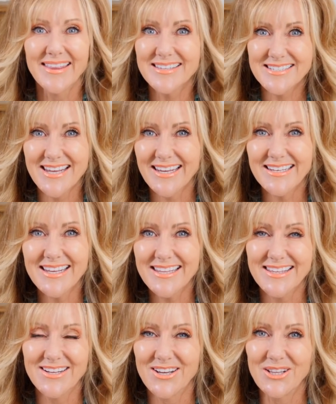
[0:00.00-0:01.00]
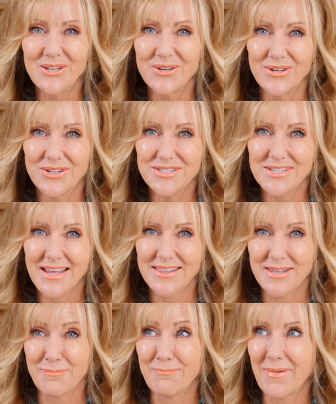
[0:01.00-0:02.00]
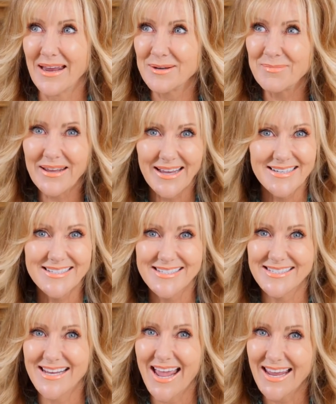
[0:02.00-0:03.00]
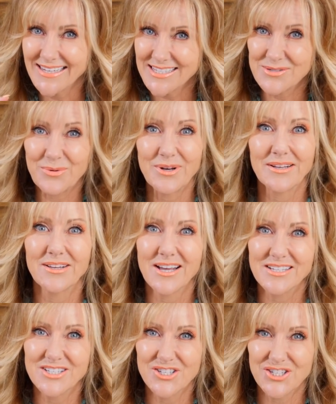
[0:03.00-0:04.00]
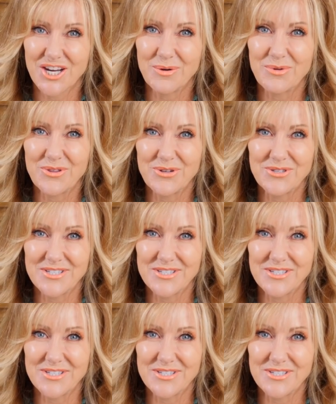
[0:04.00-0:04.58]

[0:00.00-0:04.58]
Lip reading: And the technique that I learned that made me understand is what I'd like to share with you